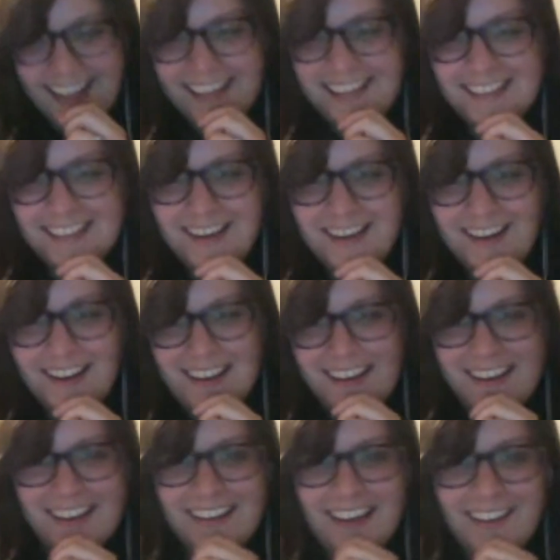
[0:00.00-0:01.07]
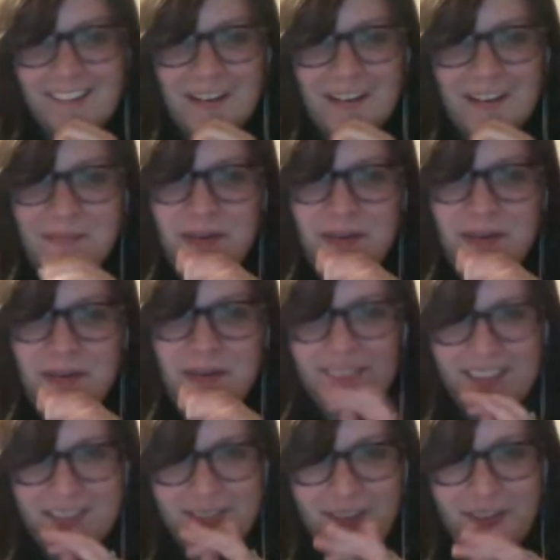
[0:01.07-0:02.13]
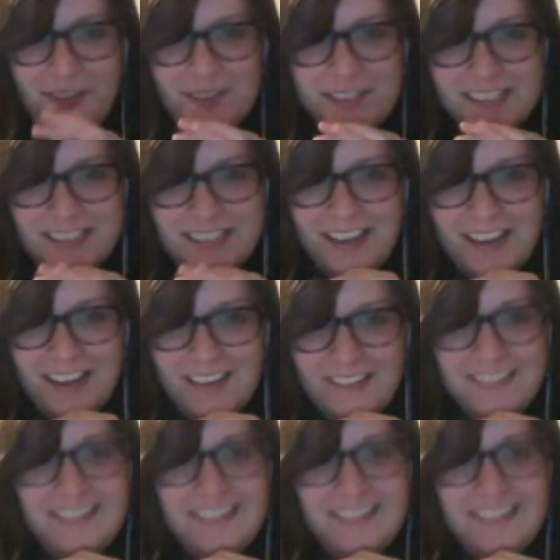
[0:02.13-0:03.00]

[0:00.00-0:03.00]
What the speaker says: Sorry. I won't move. I'm like frozen now.